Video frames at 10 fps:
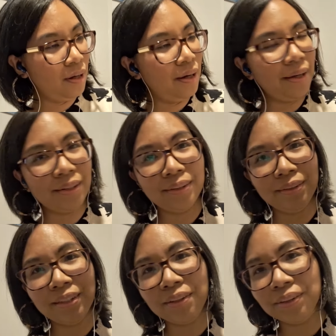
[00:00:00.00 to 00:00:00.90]

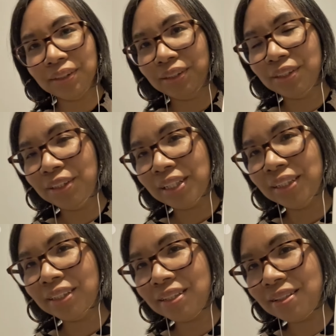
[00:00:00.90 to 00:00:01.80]
and it also
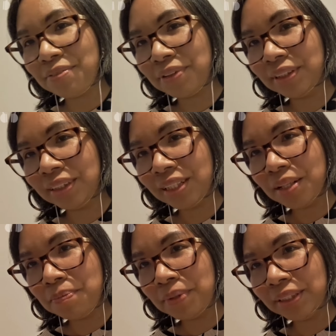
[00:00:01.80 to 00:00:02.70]
suggested different
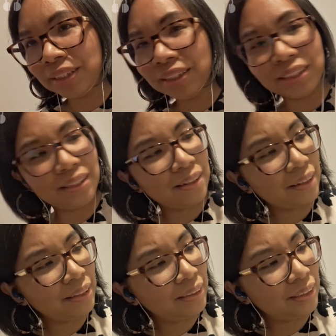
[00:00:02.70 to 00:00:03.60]
syllabuses and
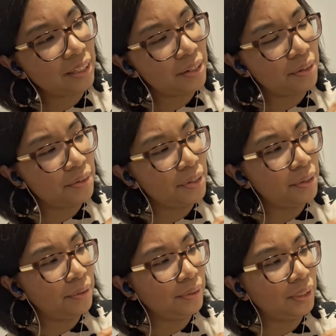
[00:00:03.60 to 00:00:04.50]
things that you could
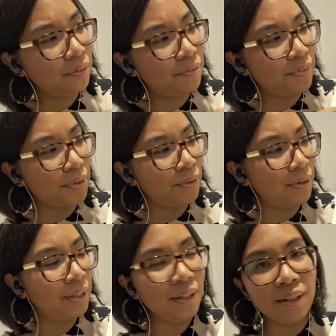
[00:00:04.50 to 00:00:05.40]
use for
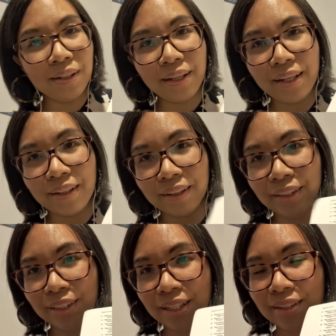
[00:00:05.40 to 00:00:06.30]

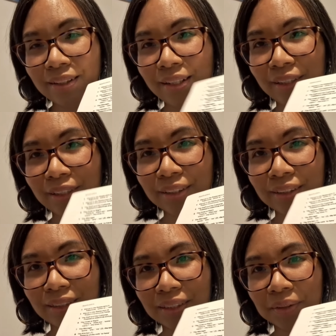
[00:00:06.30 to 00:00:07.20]
English
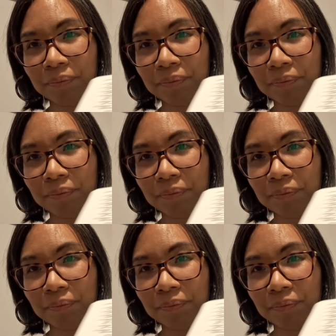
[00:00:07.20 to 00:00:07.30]
teachers.